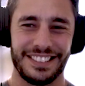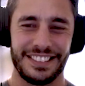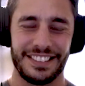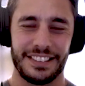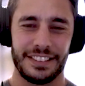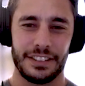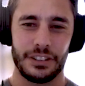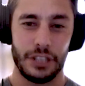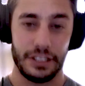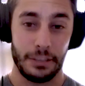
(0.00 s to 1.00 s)
You
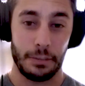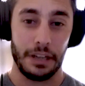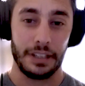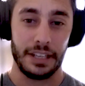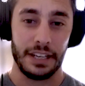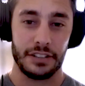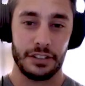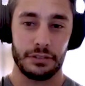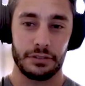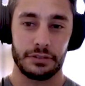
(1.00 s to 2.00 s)
guys got a
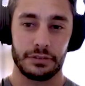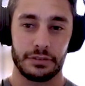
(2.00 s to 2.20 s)
podcast too.